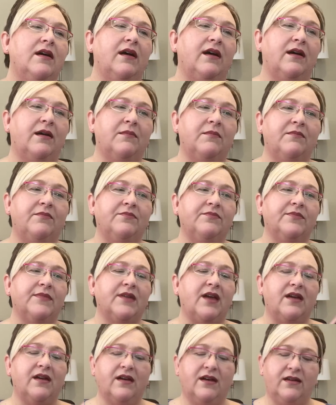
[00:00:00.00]
um,
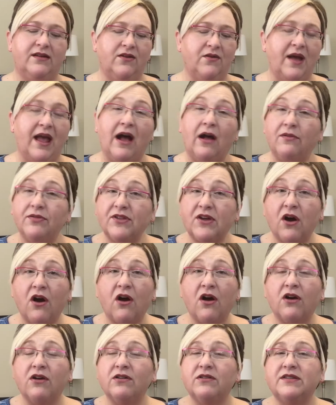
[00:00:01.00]
you know health
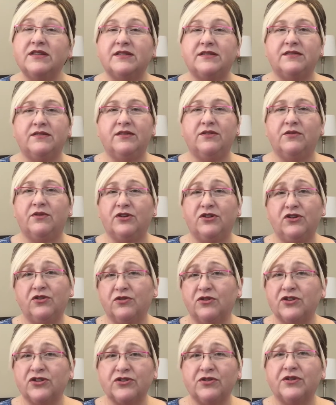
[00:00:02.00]
cards, you know
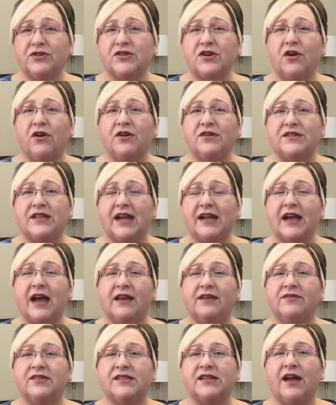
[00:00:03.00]
your insurance cards, that
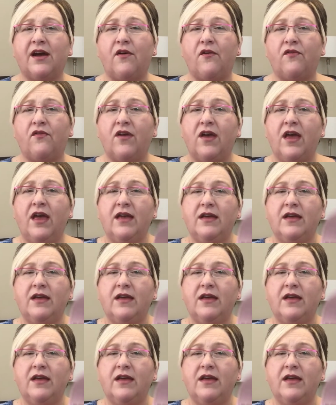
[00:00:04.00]
kind of stuff.